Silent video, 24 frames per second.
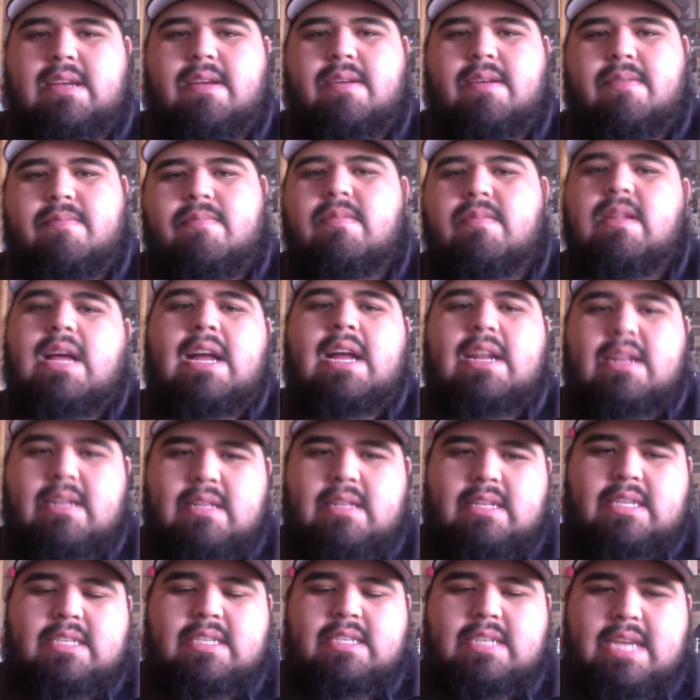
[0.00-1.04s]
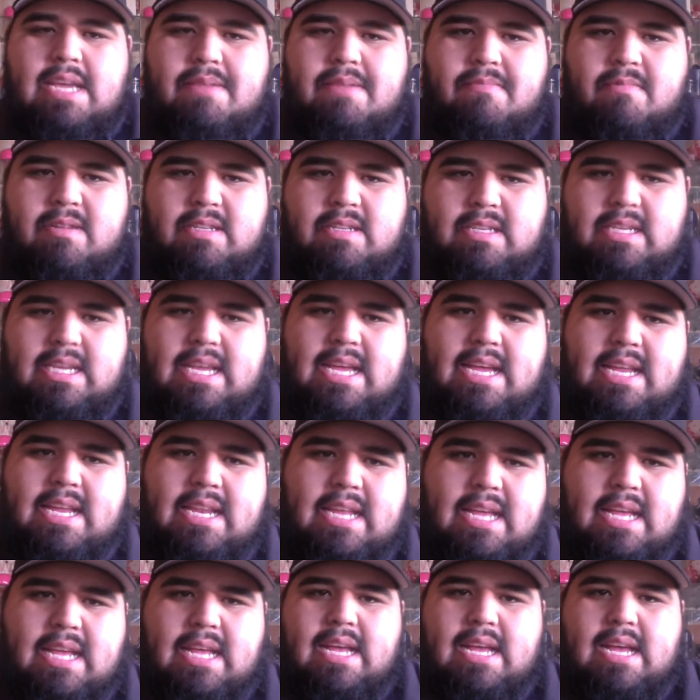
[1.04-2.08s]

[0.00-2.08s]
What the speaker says: a lot of clinch game once again,